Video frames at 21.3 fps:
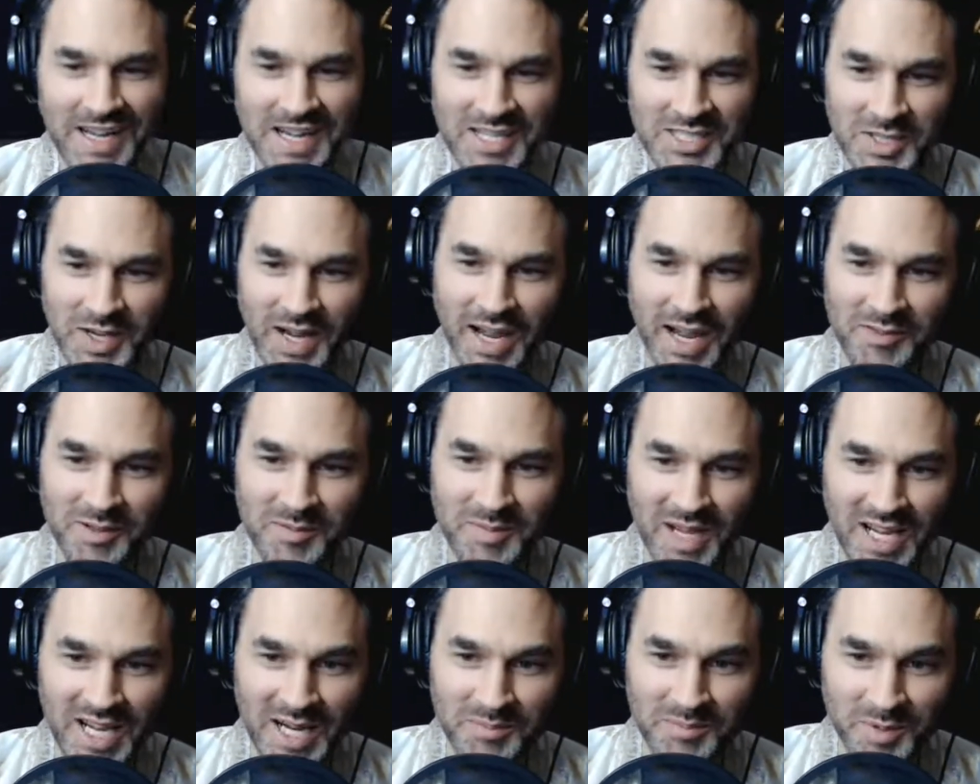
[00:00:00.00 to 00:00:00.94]
So I have to
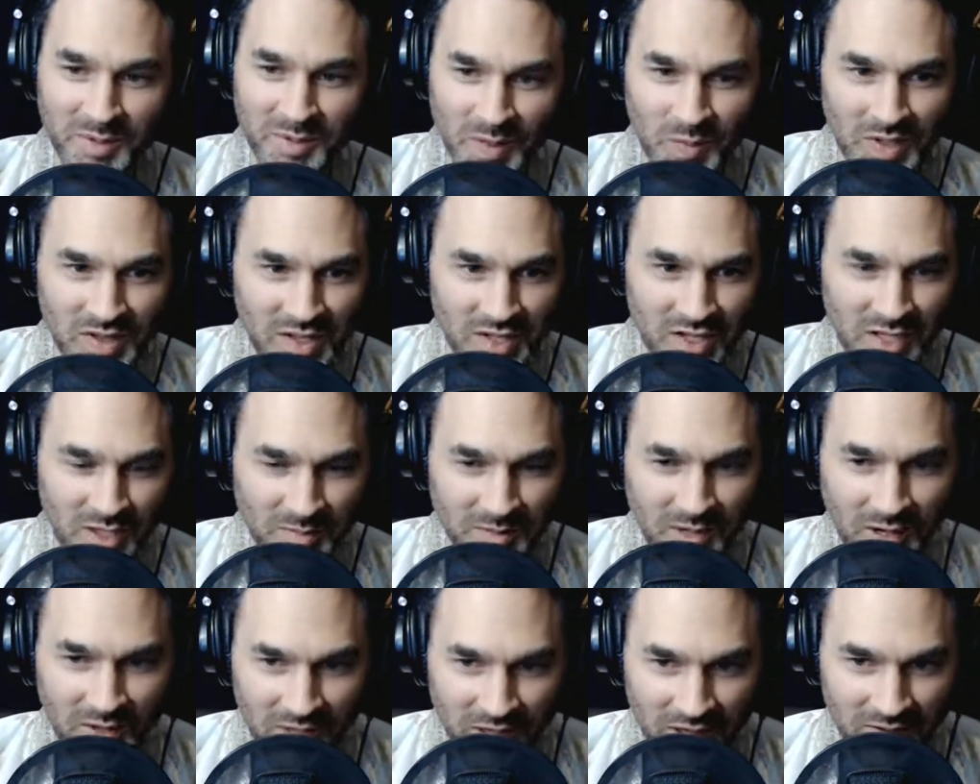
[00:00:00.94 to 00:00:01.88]
make up with it with the
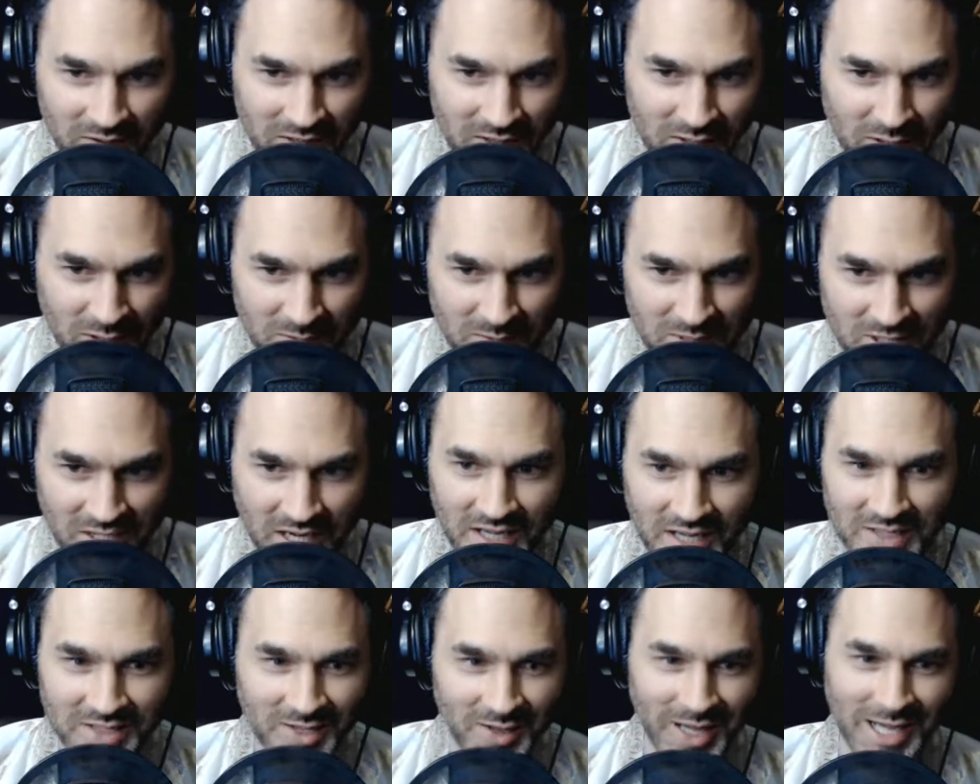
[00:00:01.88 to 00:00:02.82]
kimono. You know what I'm saying?
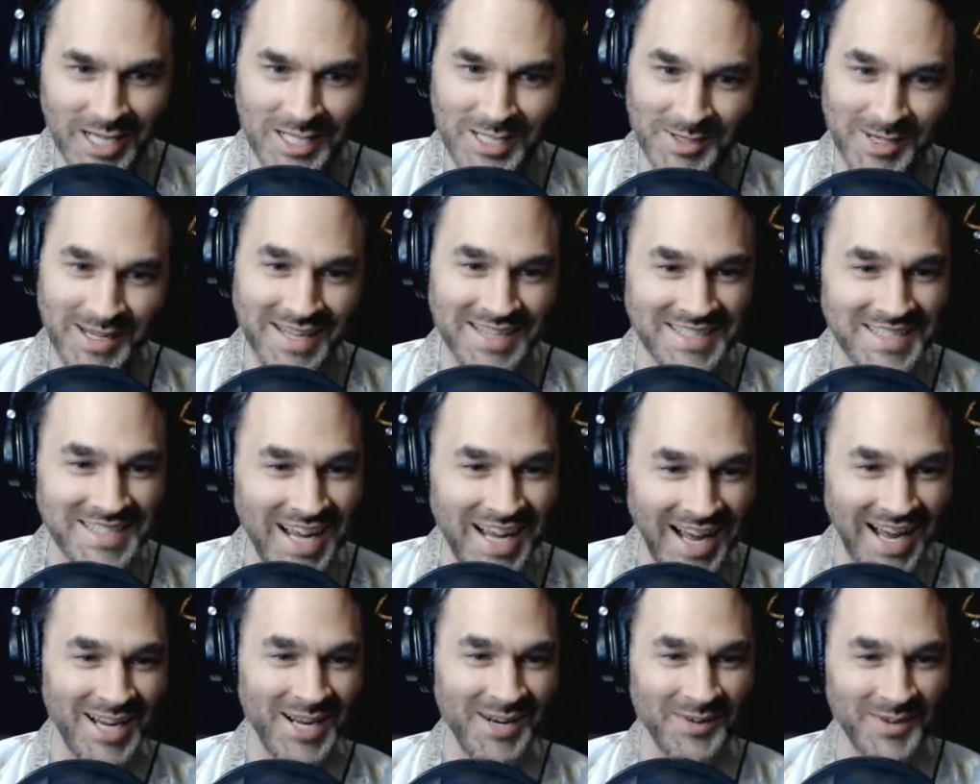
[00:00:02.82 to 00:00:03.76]
So that's
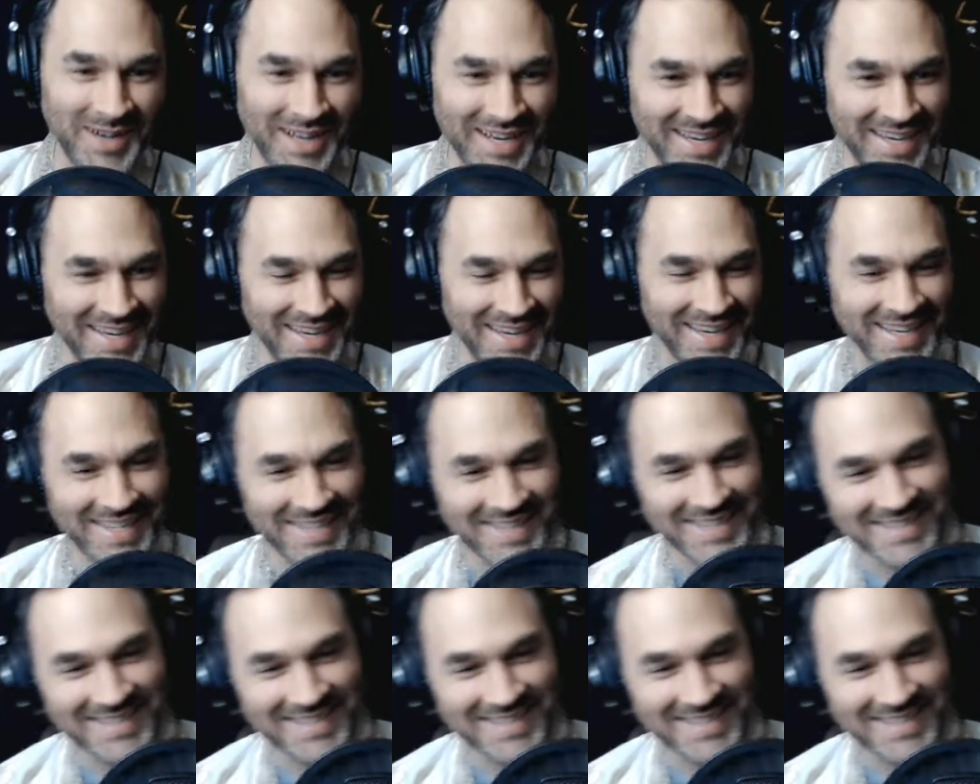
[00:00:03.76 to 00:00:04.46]
kind of what it is.